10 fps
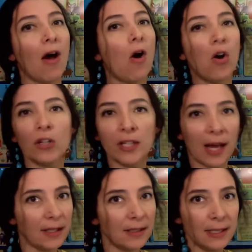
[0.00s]
All the
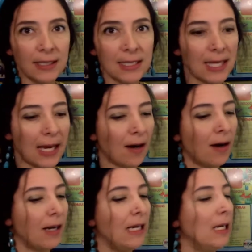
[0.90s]
content is
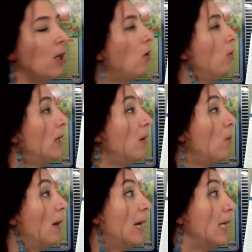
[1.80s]
there, including
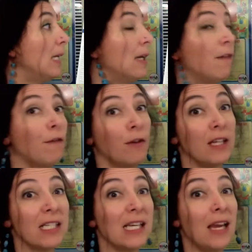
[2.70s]
what I needed for
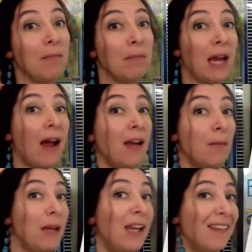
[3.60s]
this game behind
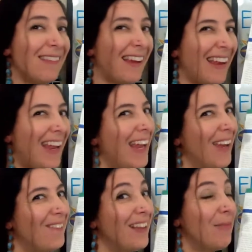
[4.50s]
me that
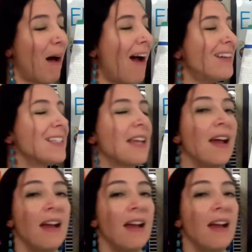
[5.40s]
came in the box.